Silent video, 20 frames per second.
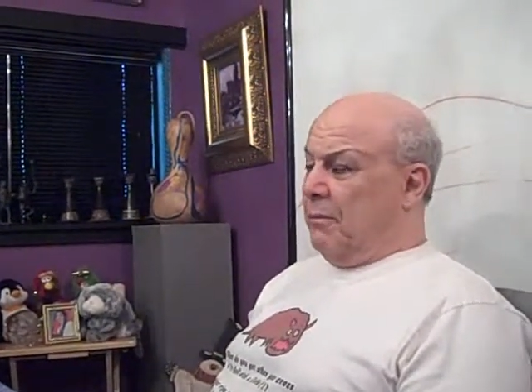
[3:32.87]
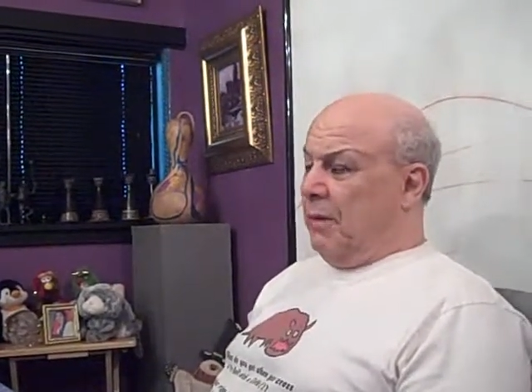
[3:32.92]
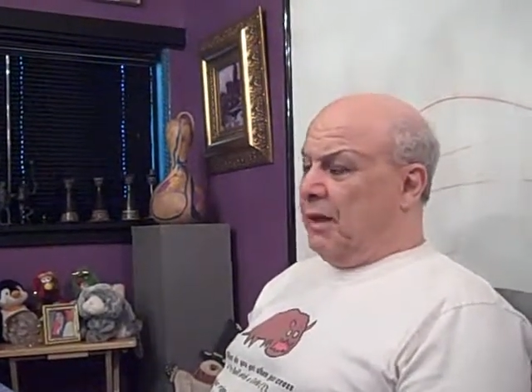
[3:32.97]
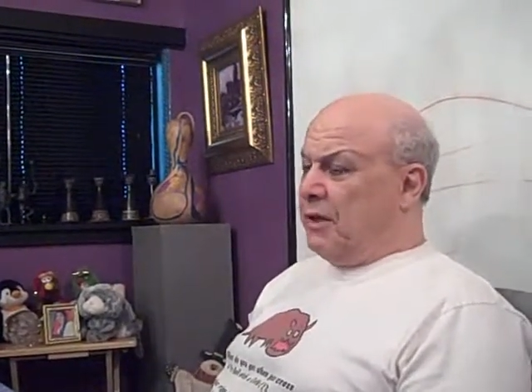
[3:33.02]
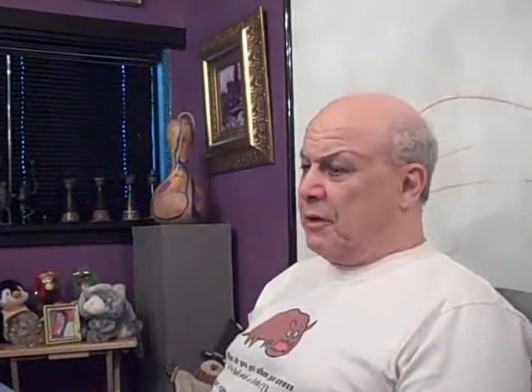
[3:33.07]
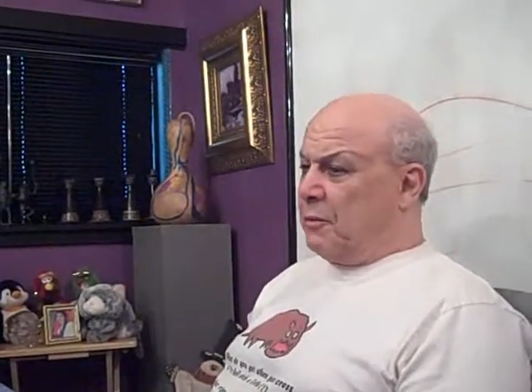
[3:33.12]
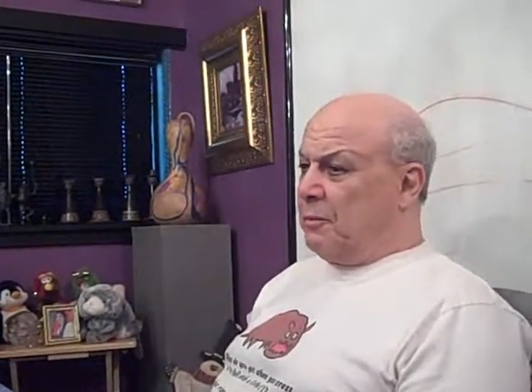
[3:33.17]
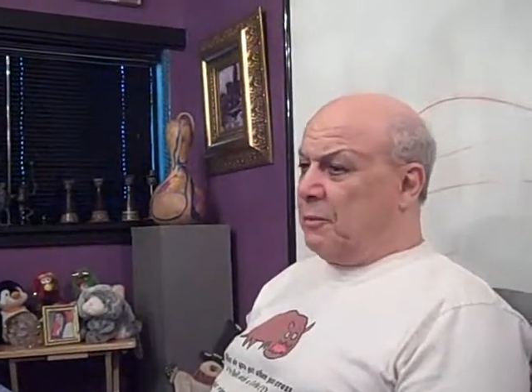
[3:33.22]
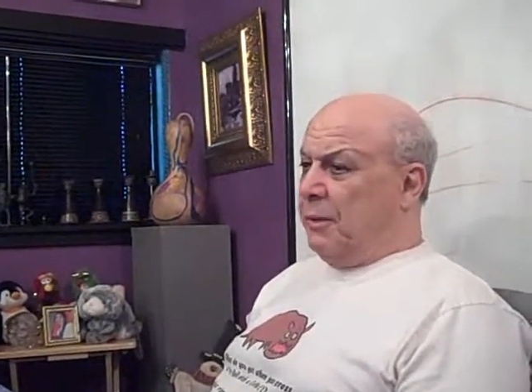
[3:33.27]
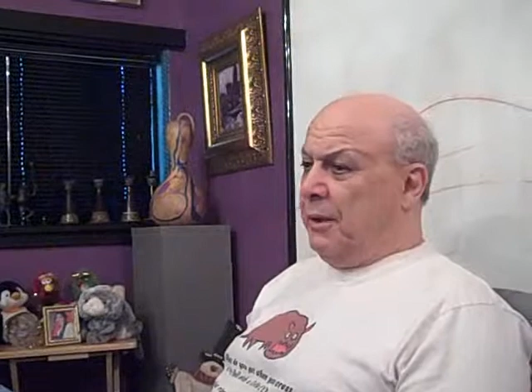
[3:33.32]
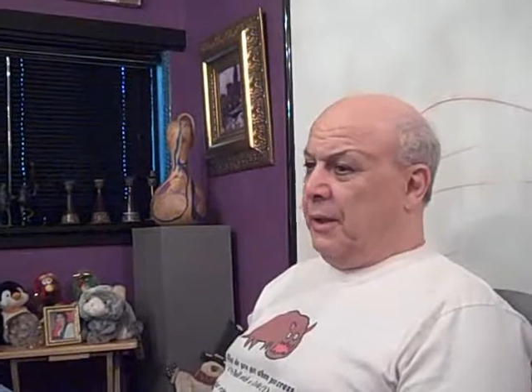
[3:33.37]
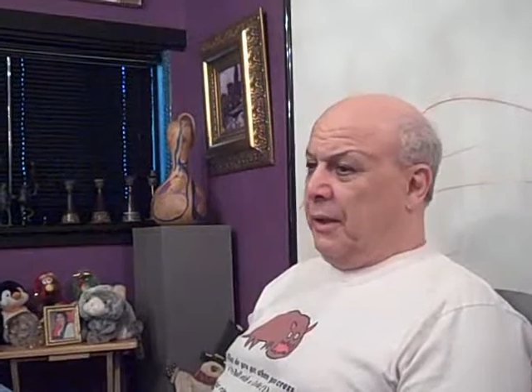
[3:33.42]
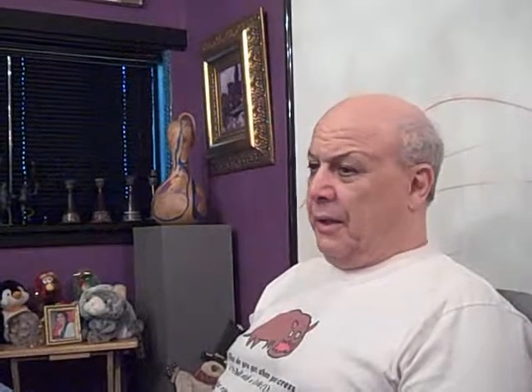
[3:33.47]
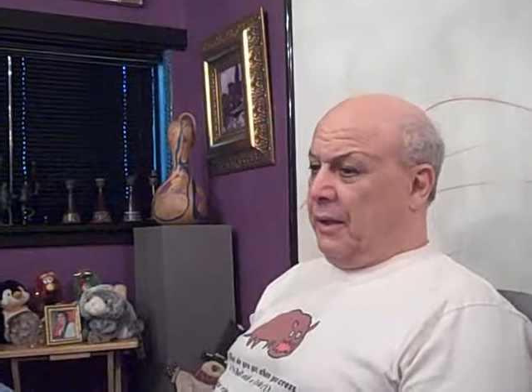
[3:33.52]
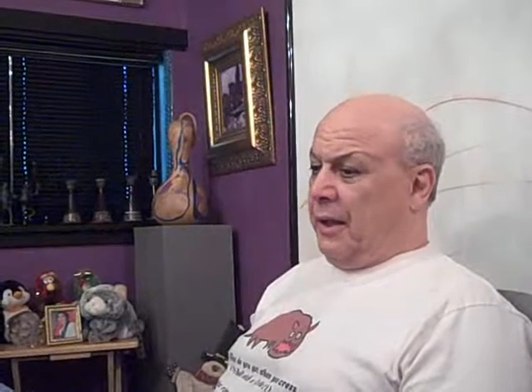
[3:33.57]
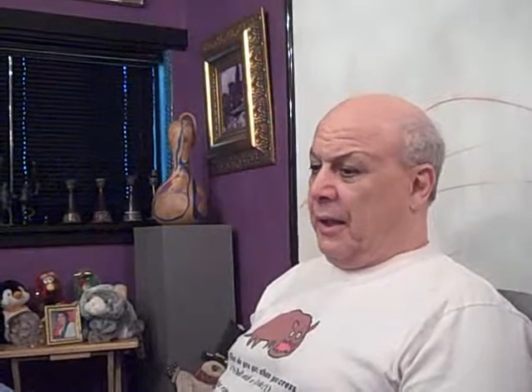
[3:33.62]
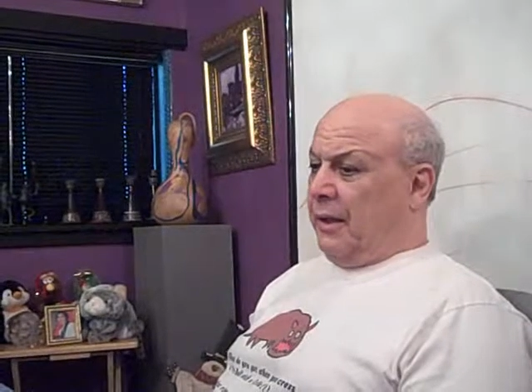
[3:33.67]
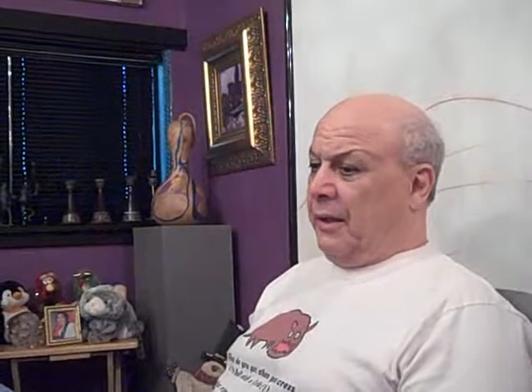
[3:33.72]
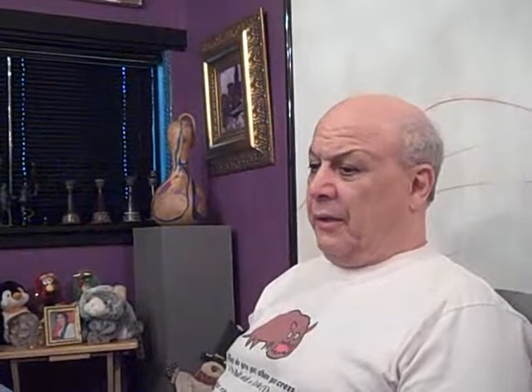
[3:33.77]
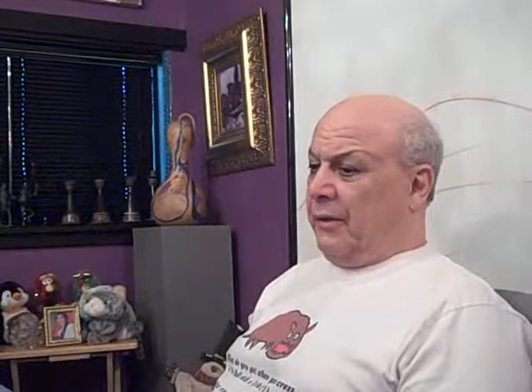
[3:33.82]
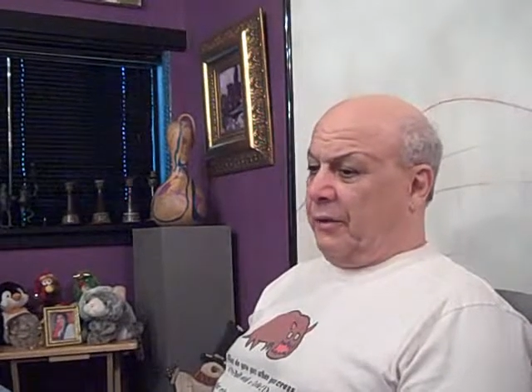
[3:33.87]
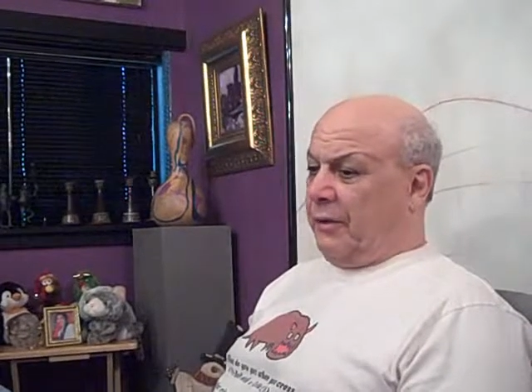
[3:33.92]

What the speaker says: must be getting